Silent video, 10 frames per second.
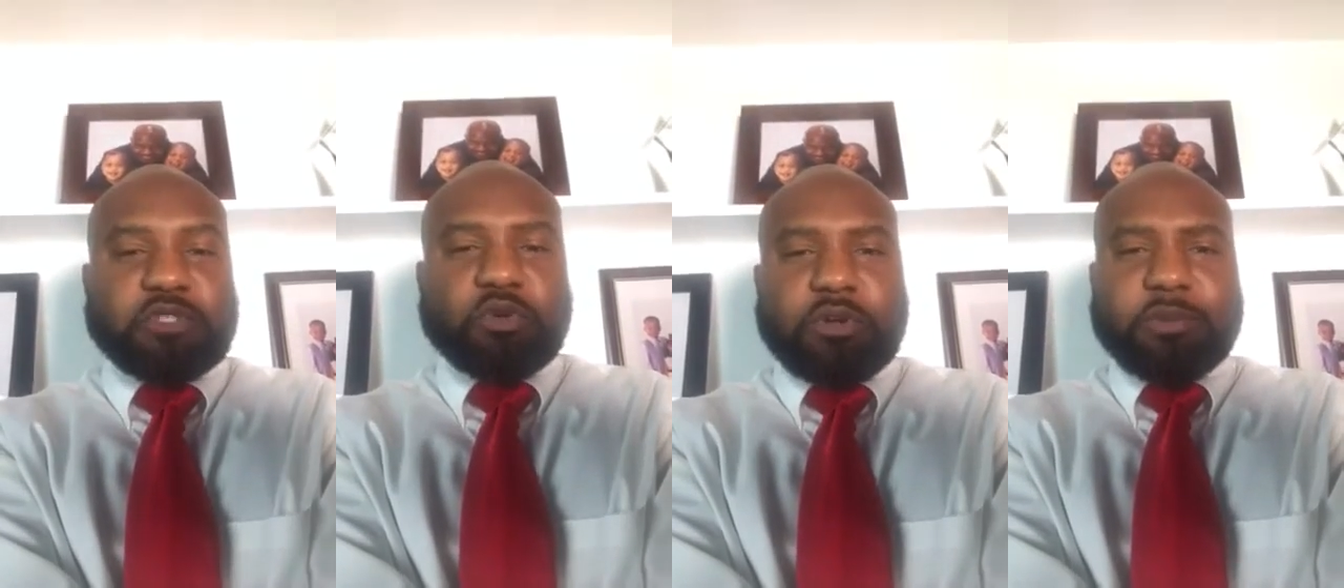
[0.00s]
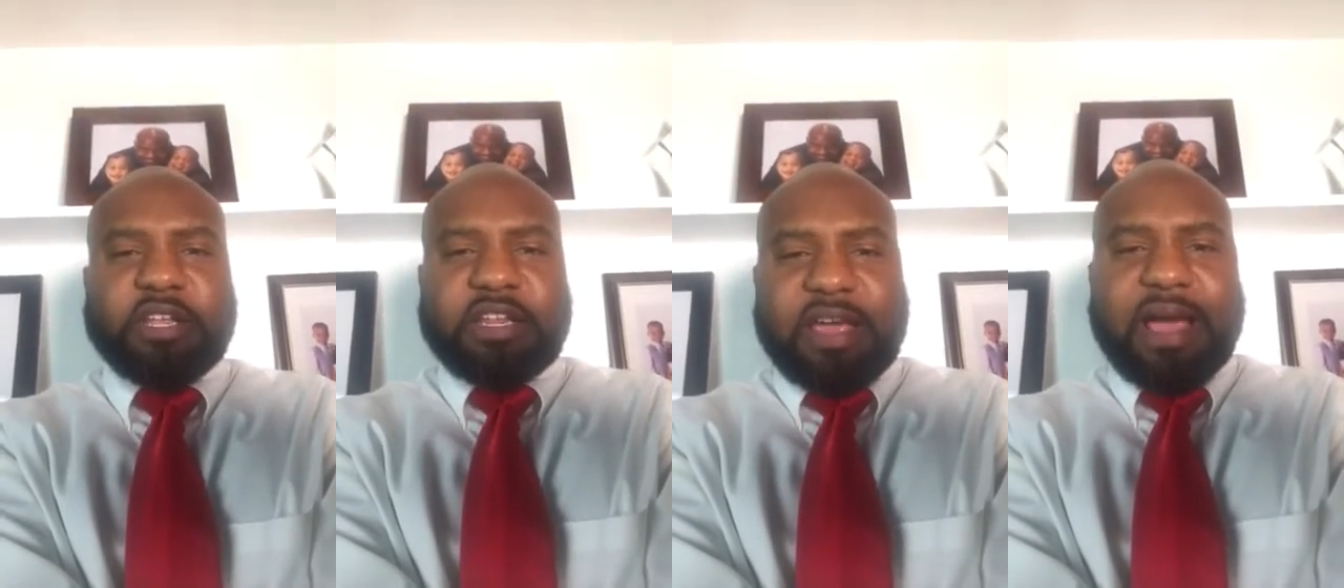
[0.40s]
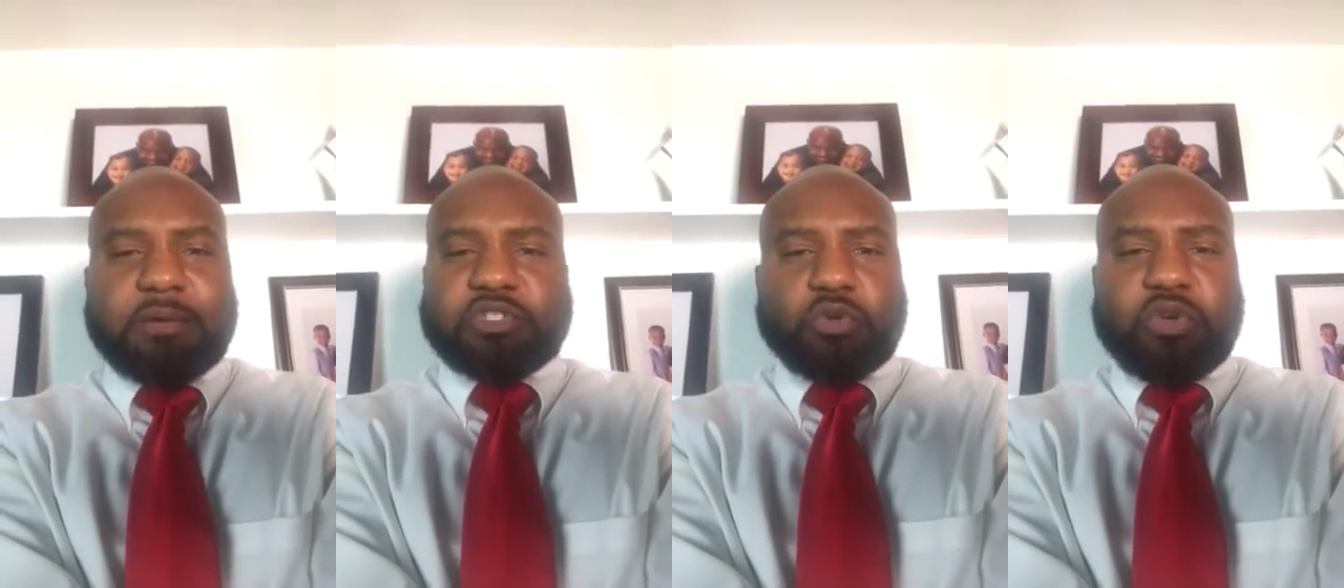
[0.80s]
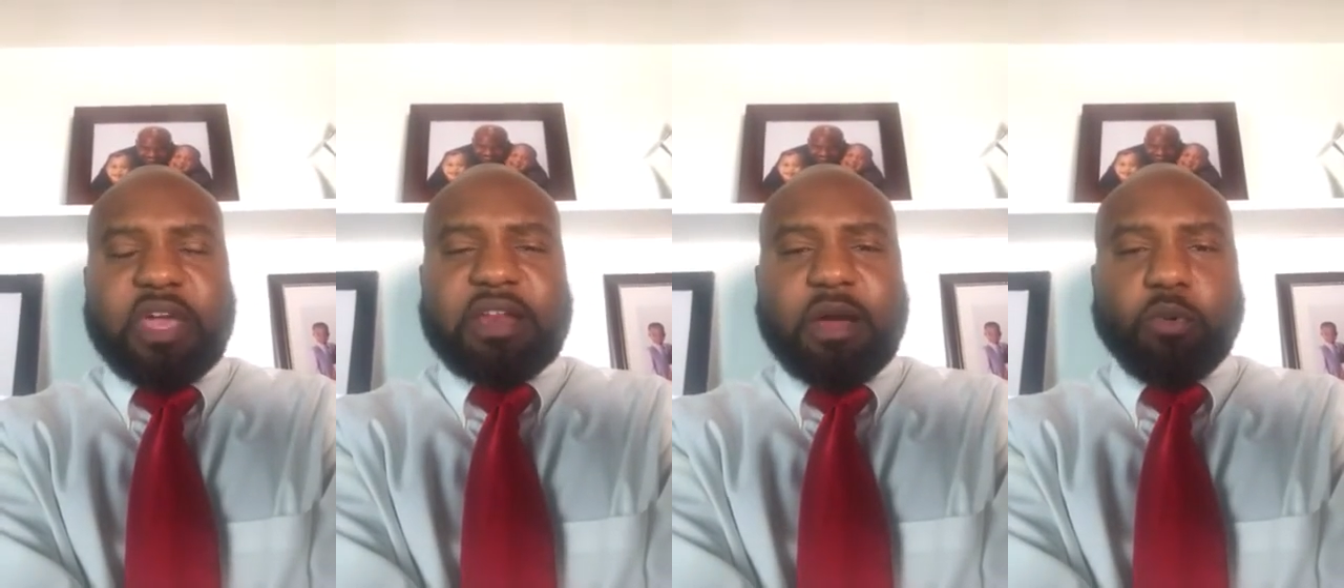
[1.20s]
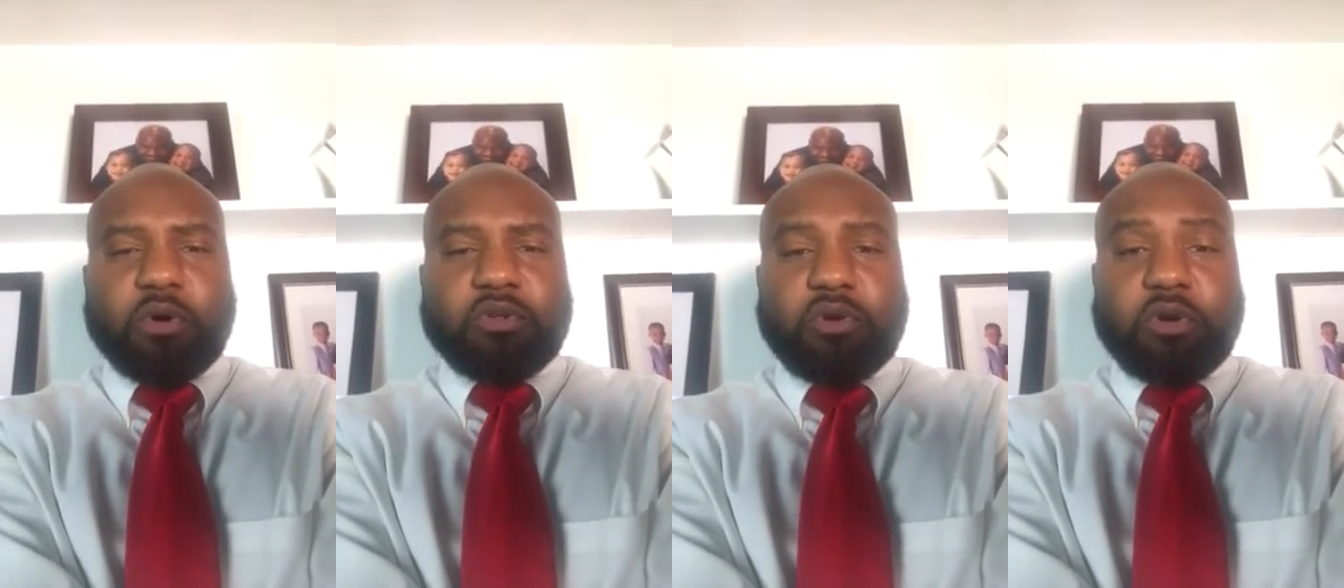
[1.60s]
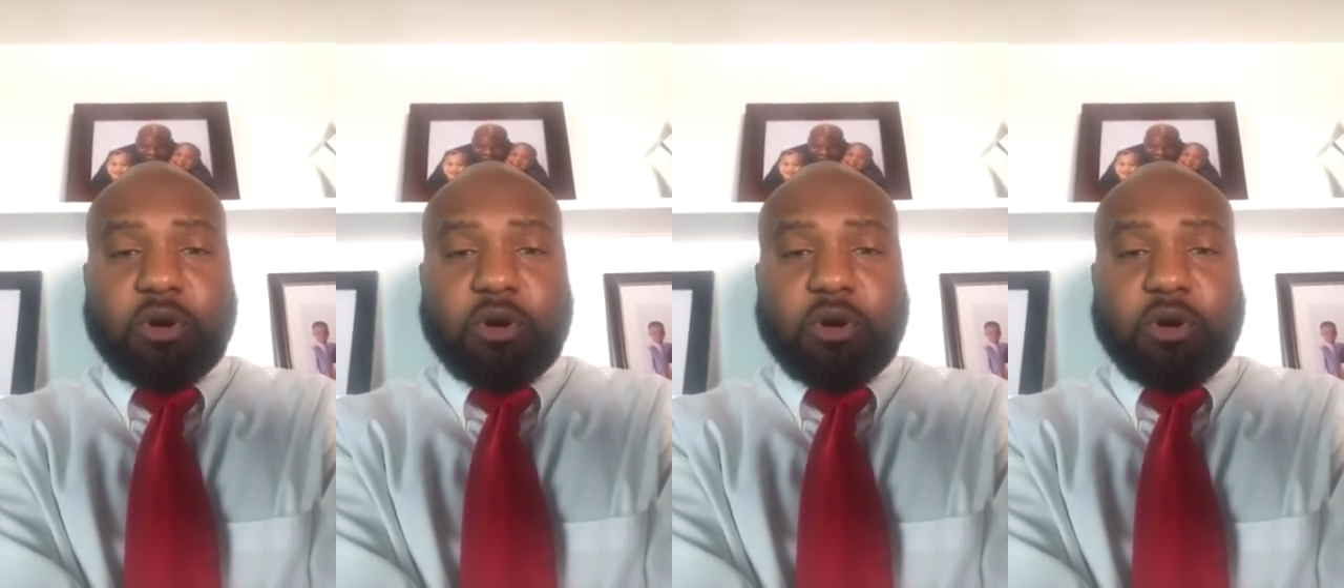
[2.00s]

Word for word: you completely out so you cannot work on your